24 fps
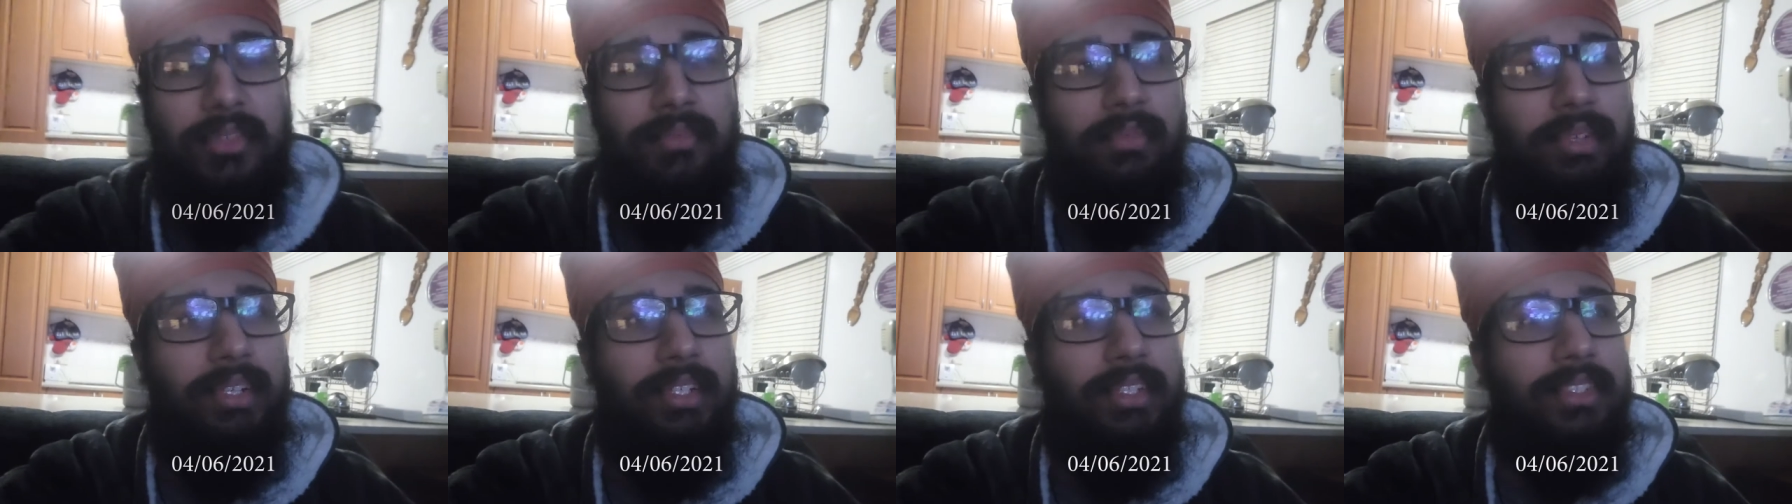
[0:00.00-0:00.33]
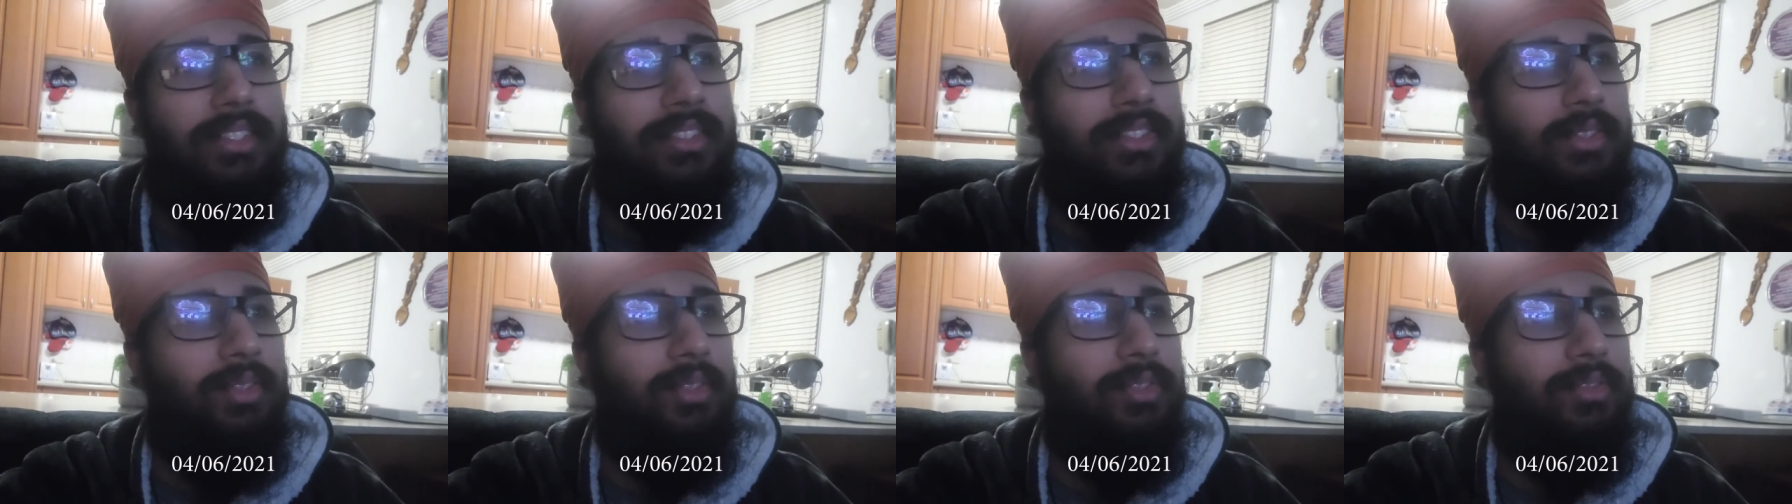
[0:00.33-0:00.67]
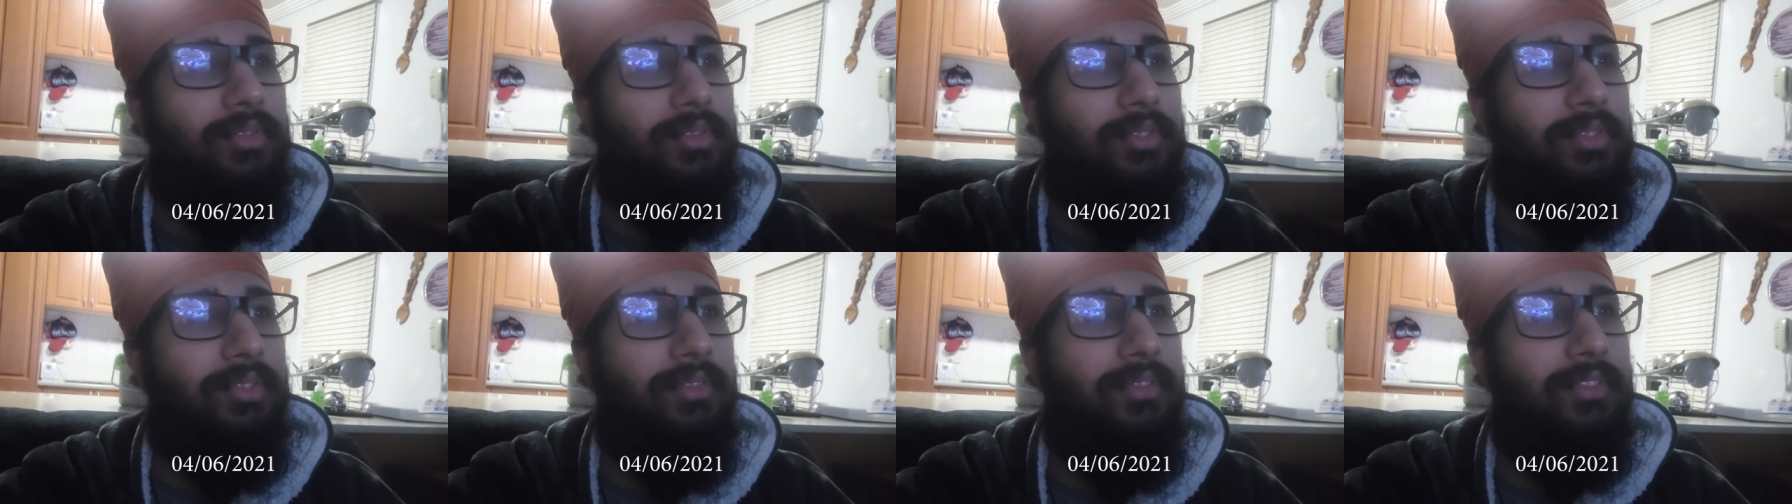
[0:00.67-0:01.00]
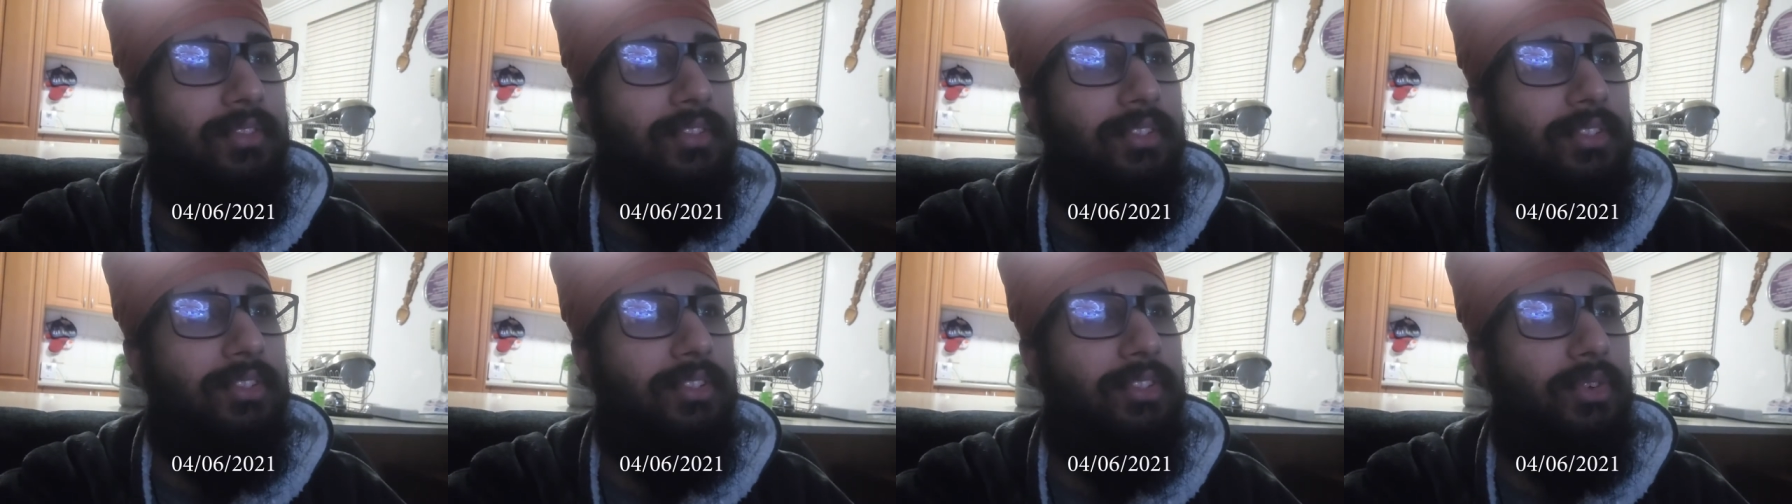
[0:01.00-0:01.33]
match, Socceroos versus
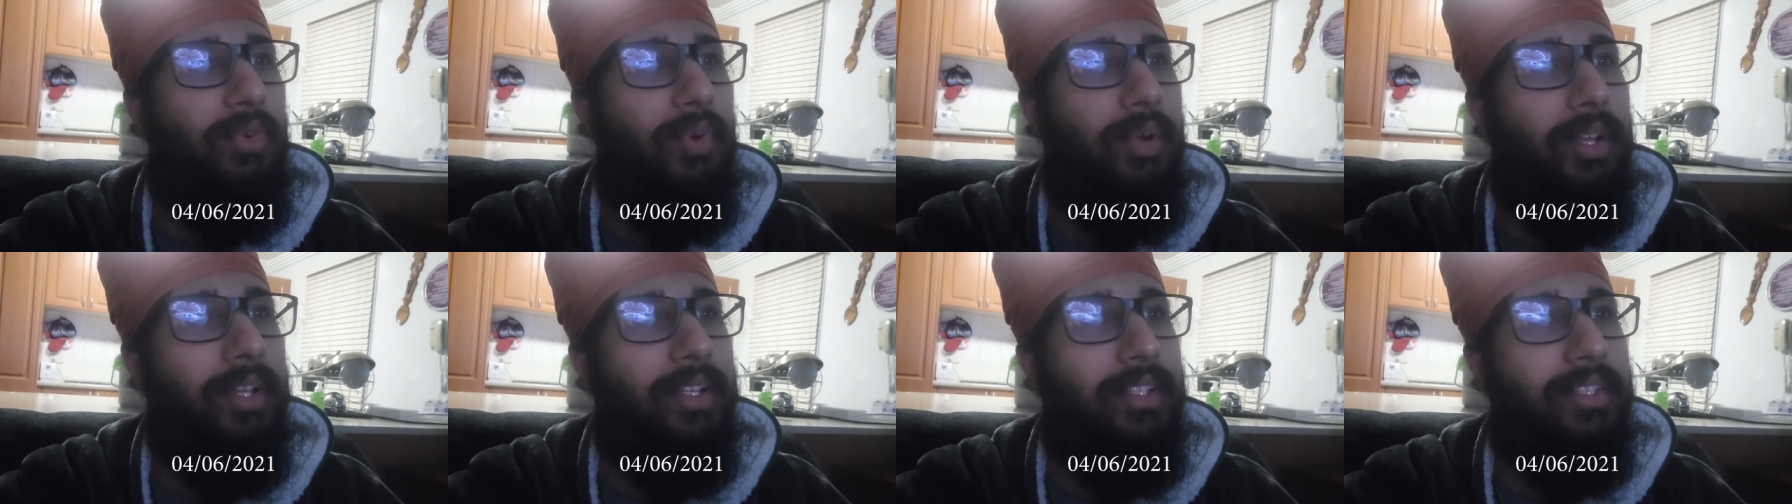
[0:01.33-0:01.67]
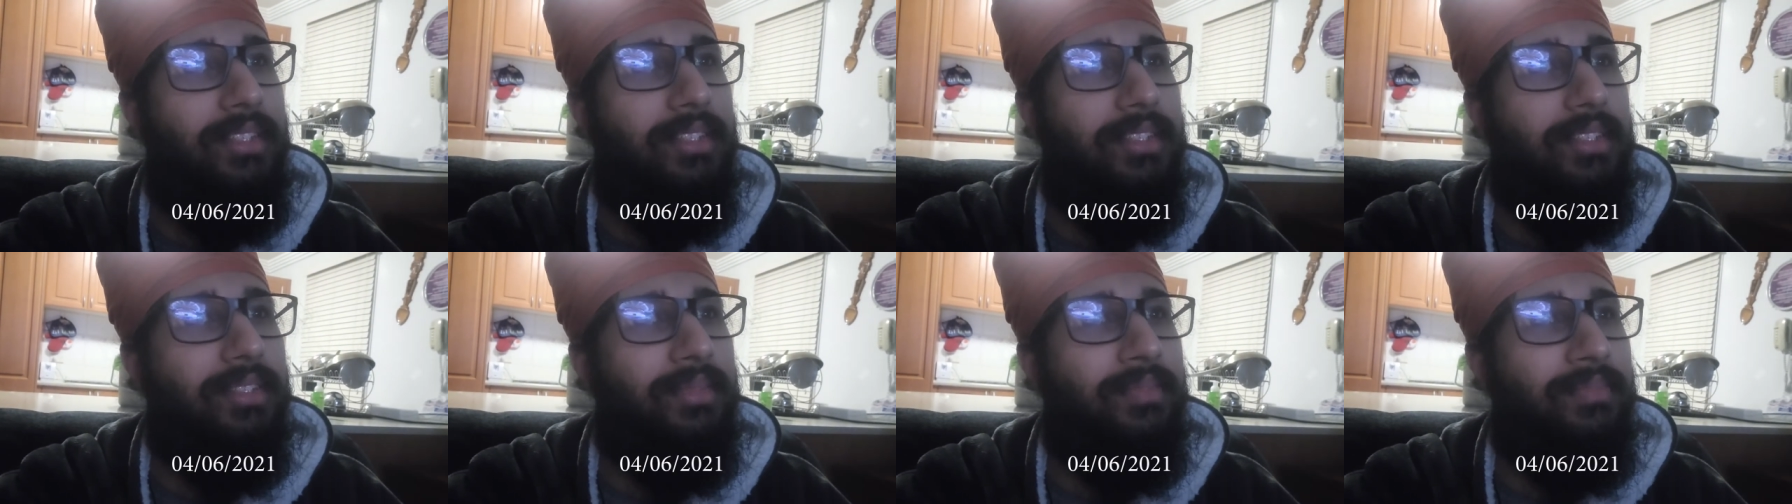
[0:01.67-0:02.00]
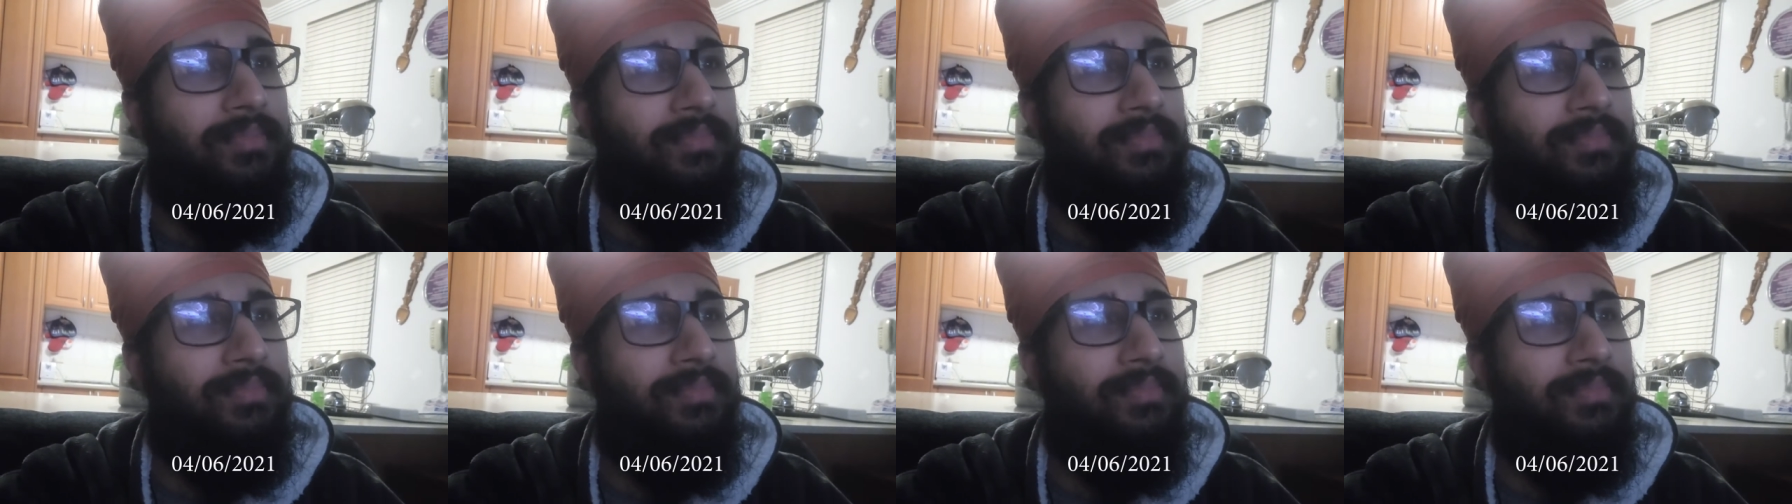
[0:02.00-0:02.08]
Kuwait.